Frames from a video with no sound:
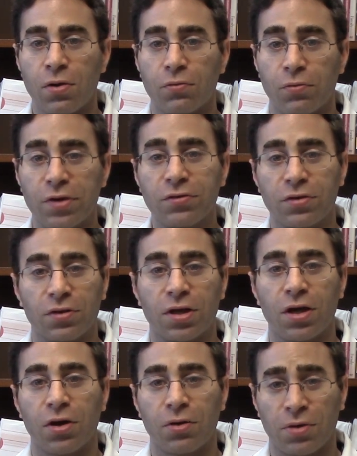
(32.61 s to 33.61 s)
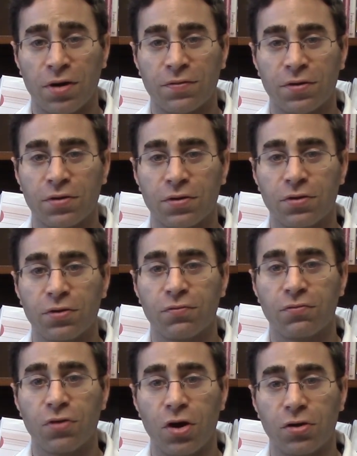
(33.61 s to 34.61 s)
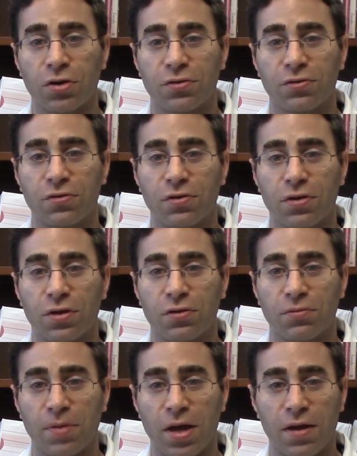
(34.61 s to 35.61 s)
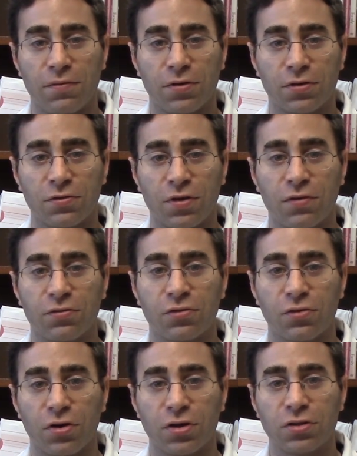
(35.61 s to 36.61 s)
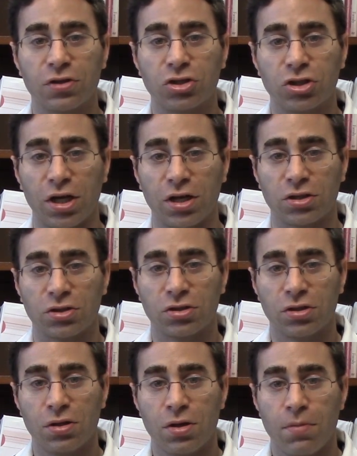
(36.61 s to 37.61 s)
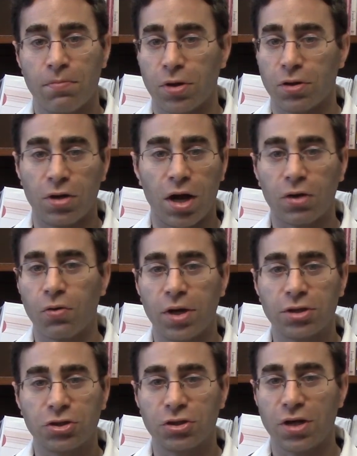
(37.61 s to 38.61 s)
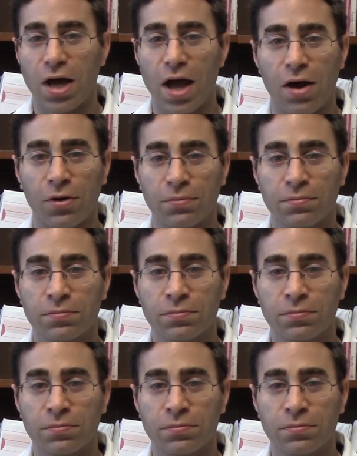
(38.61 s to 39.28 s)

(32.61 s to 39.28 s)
Recently, however, you've noticed his behaviors have started to change, but you're not quite sure how.